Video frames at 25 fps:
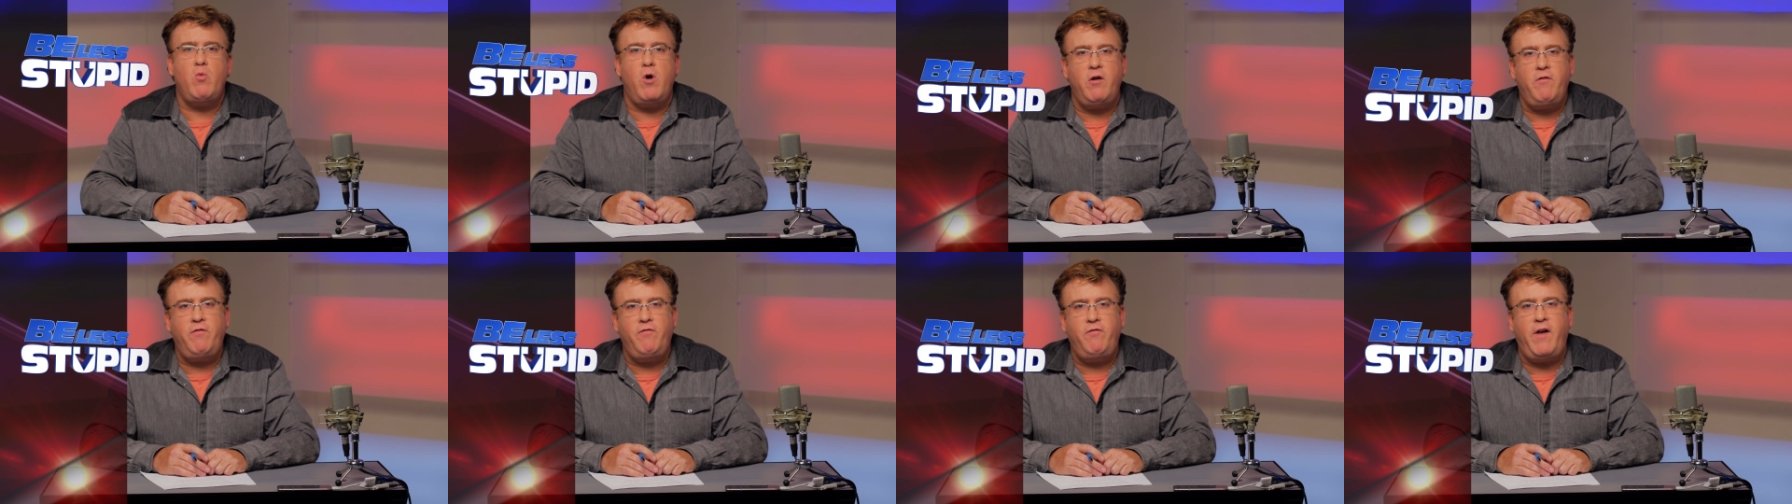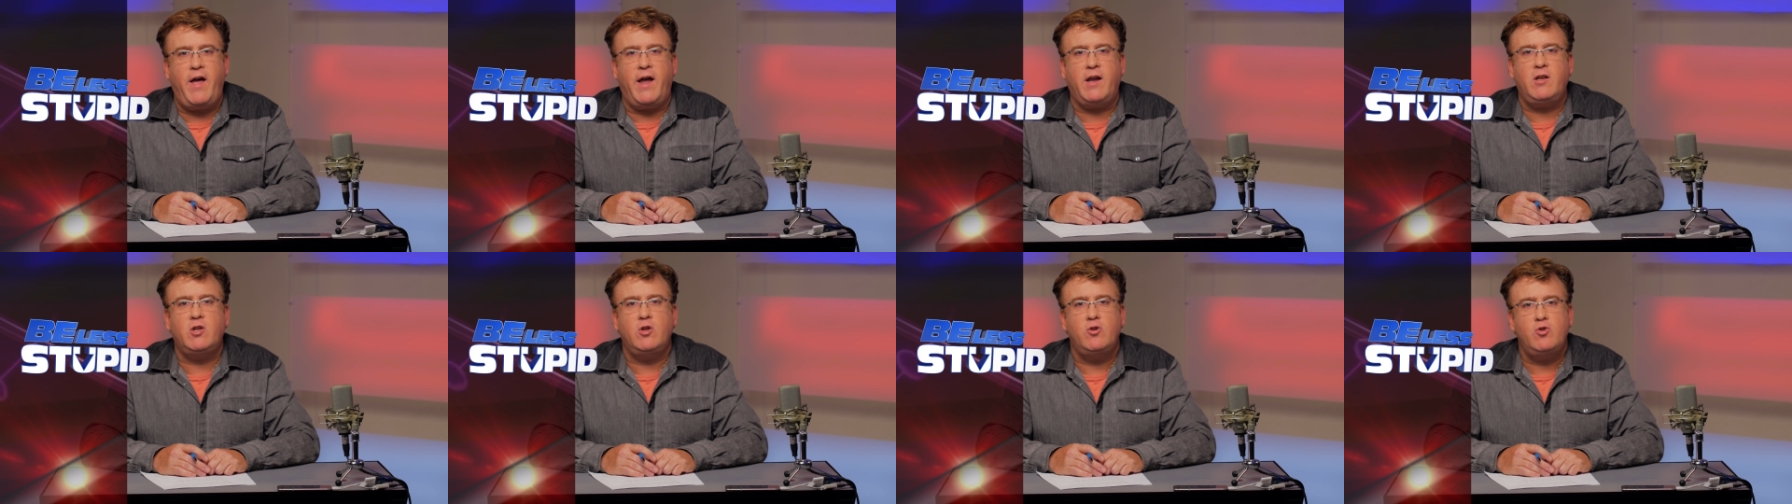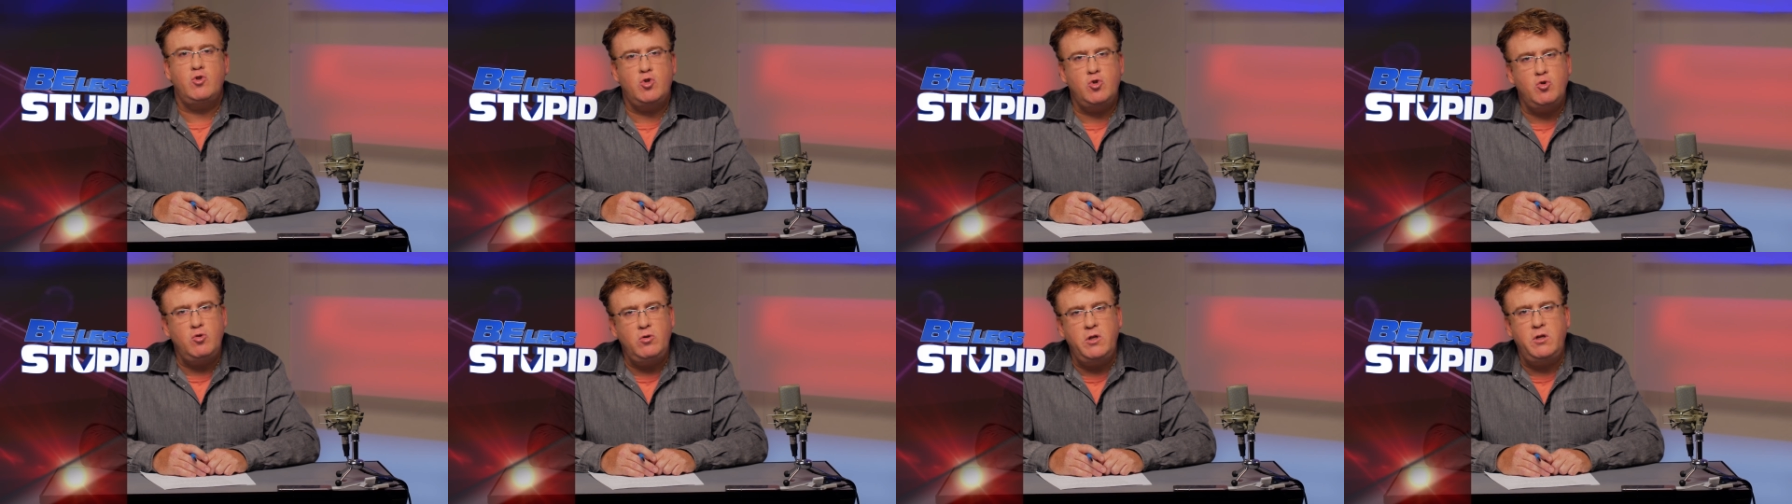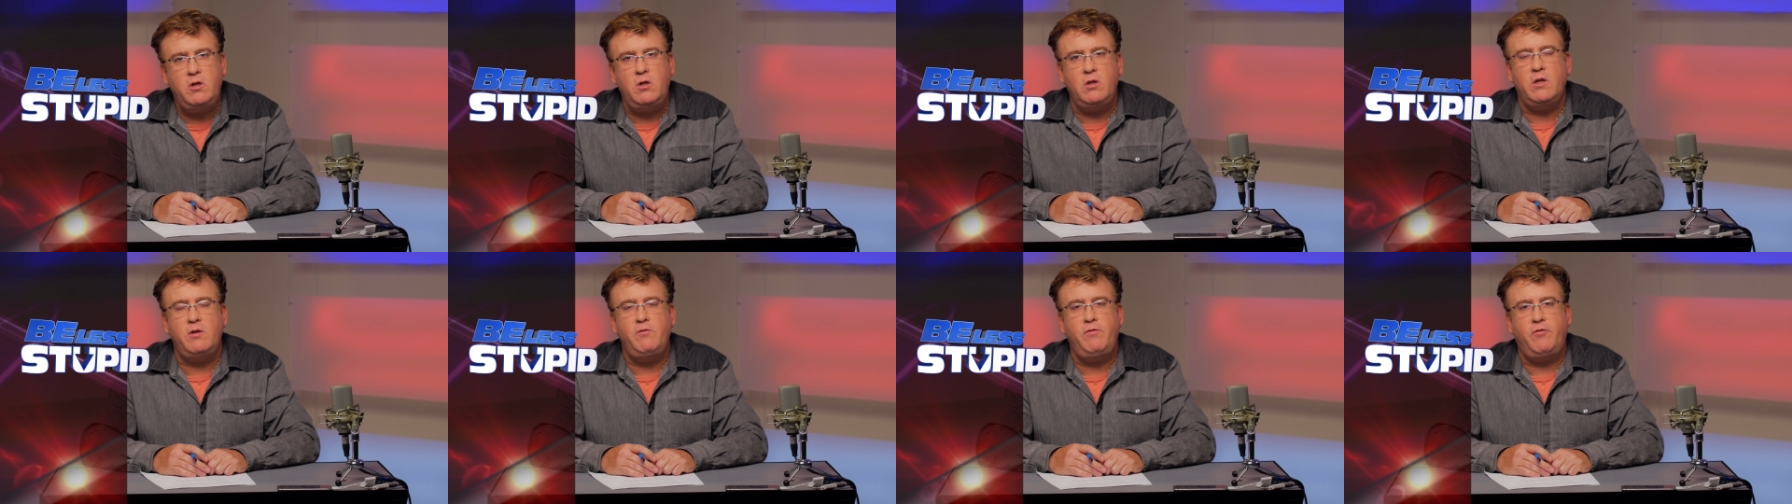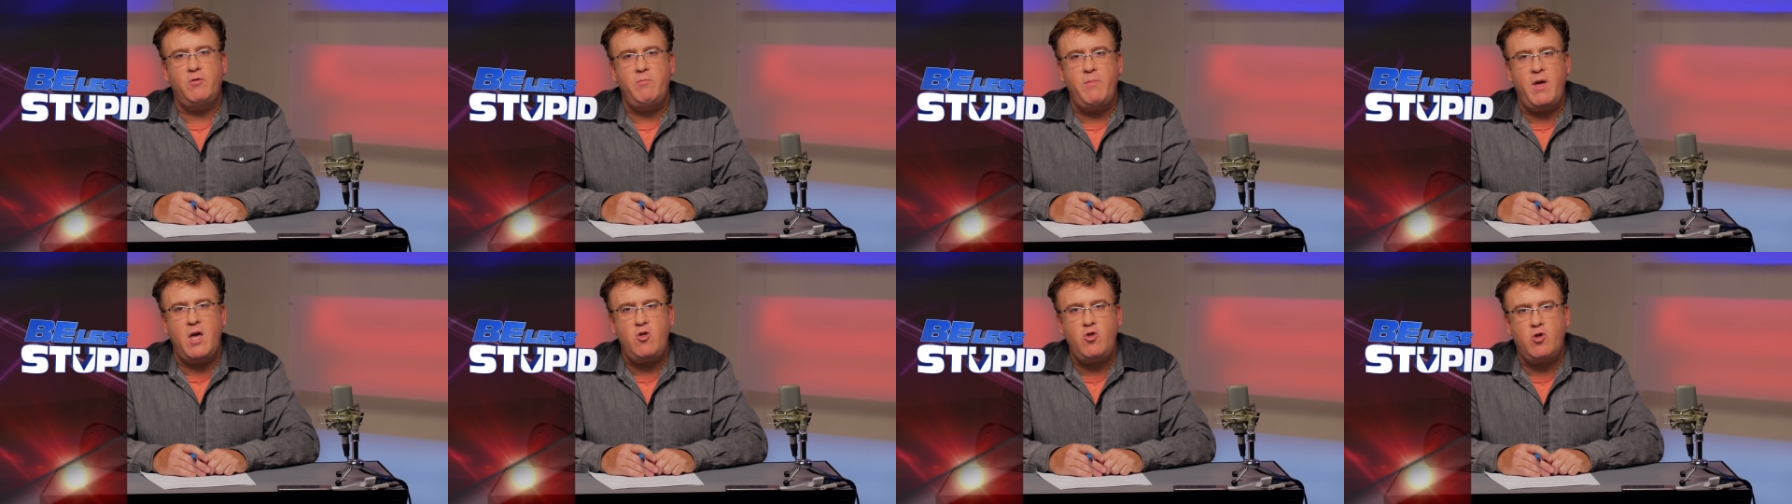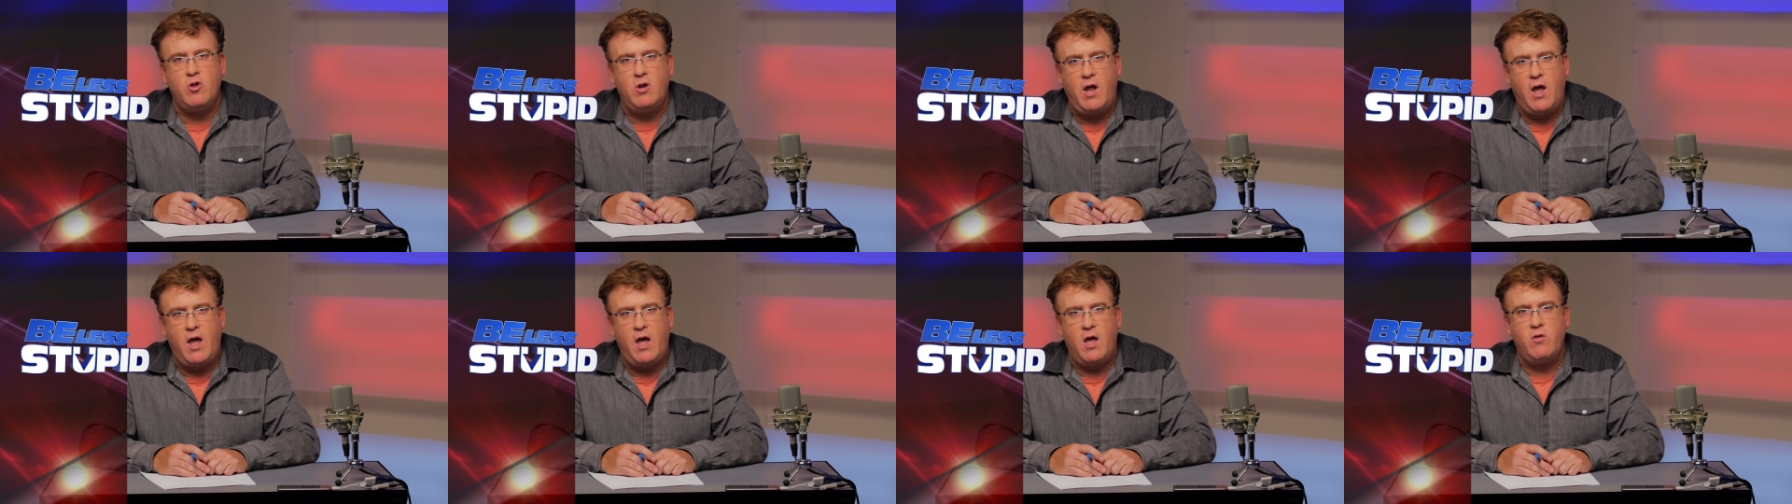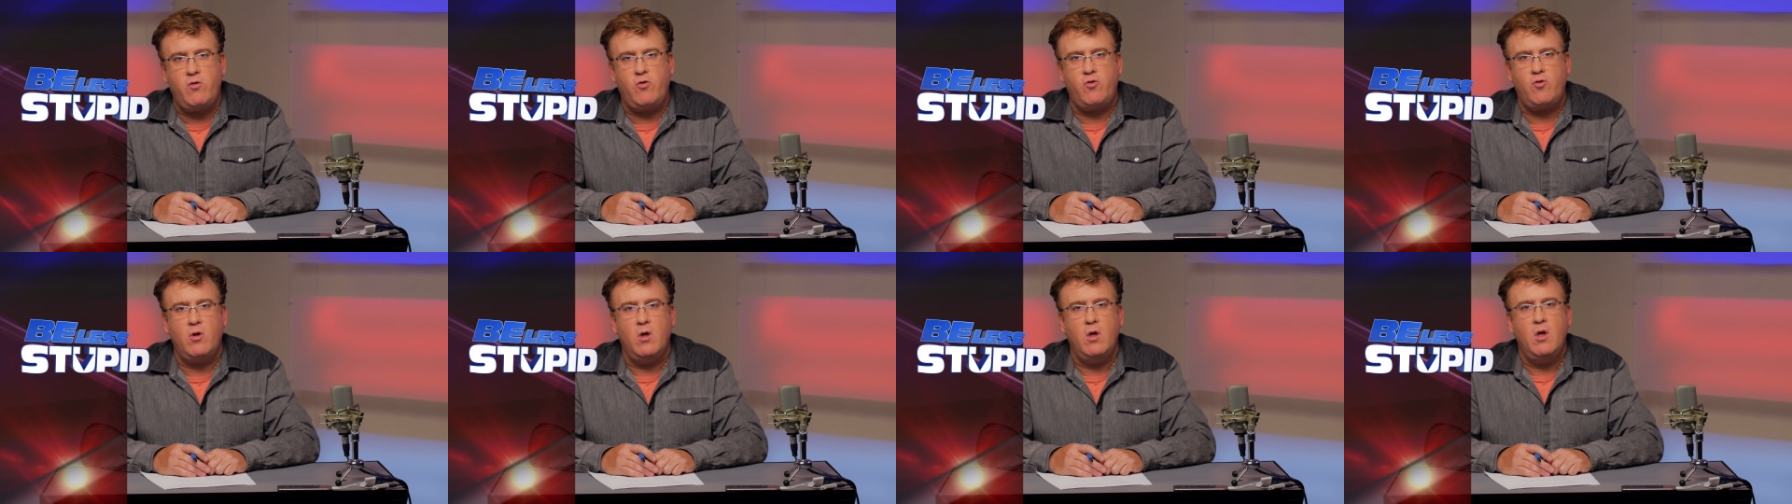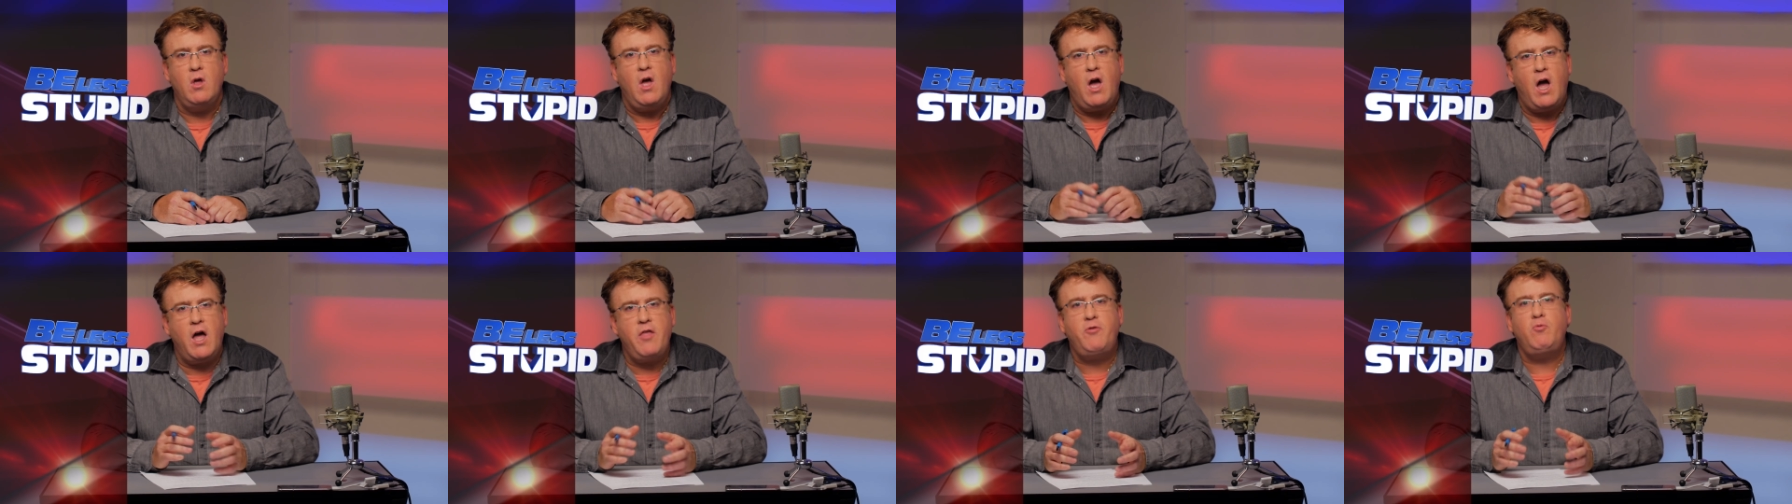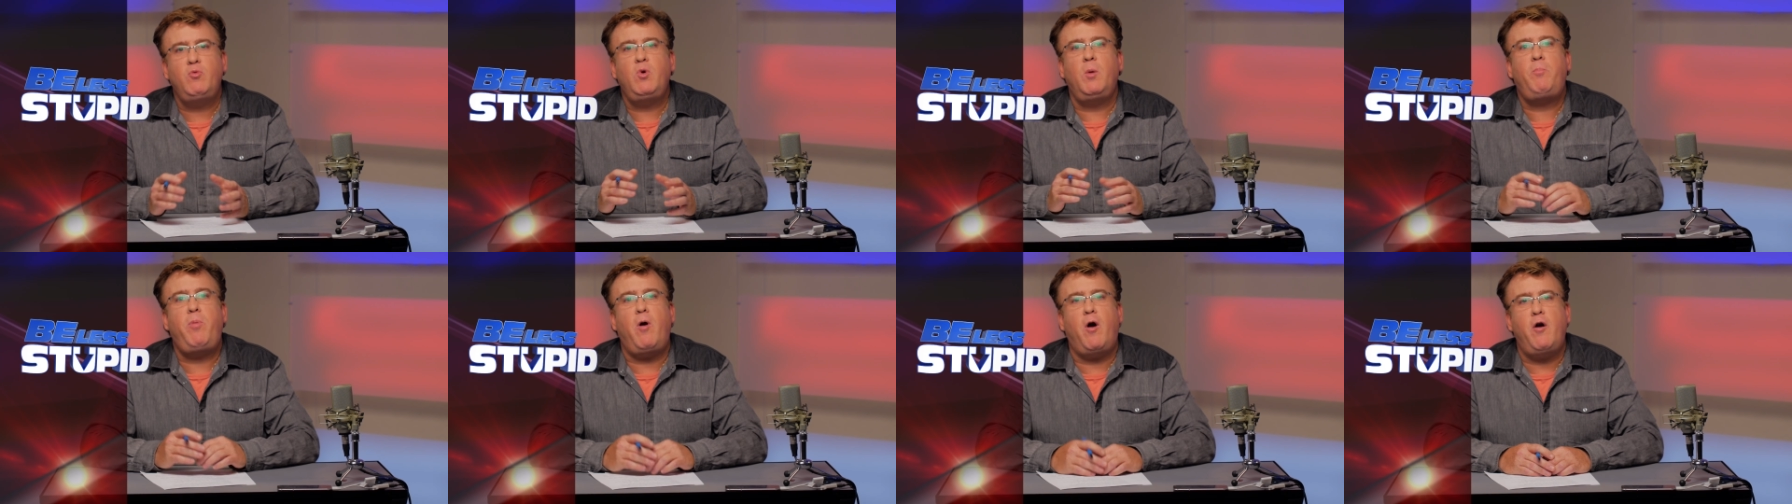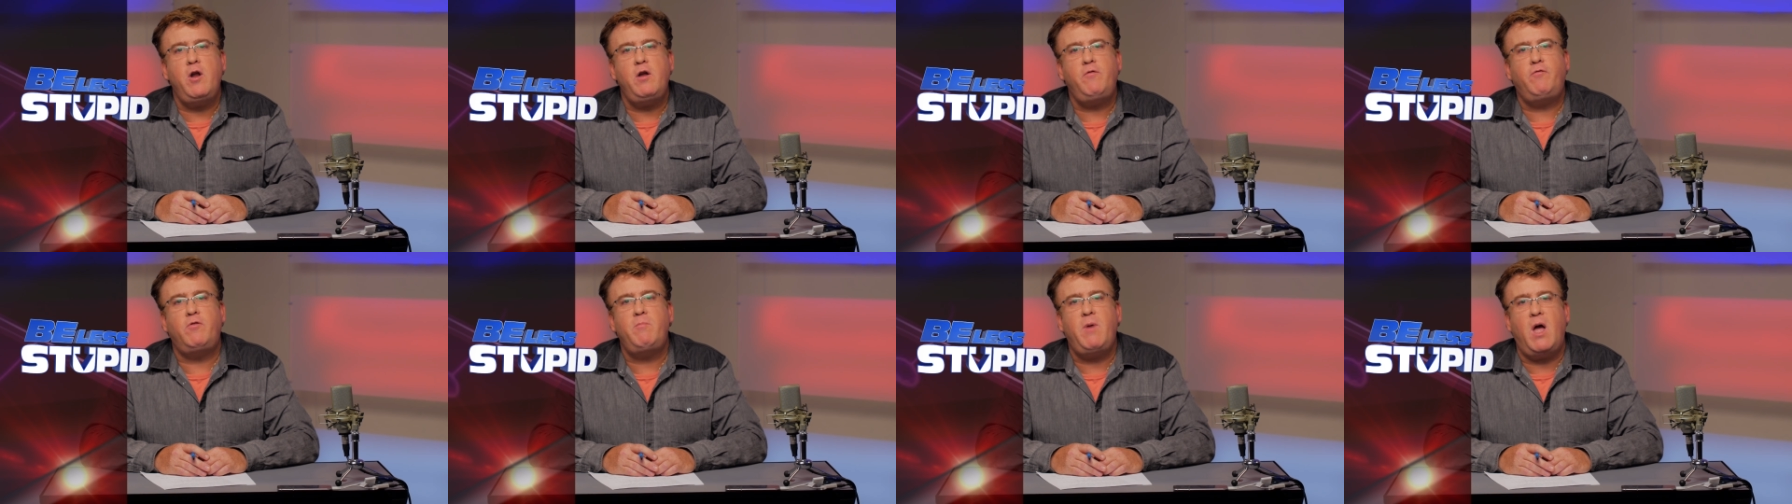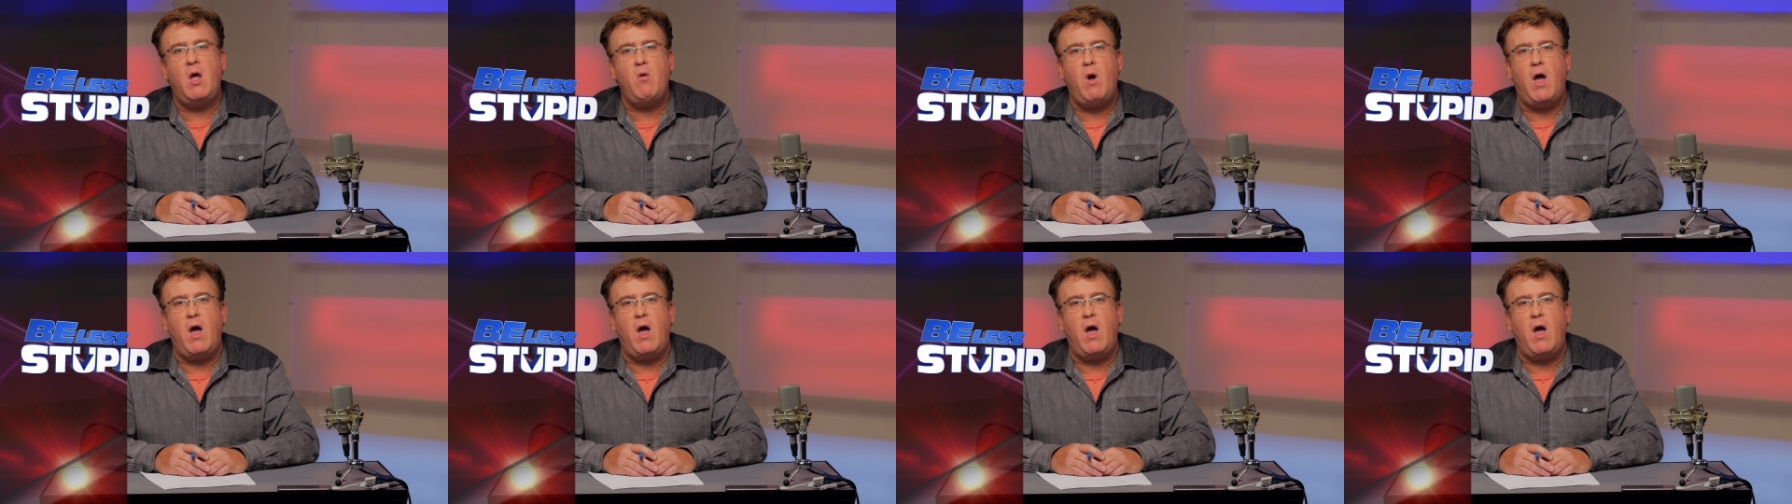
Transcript: what effect too little information has, I threw a party for my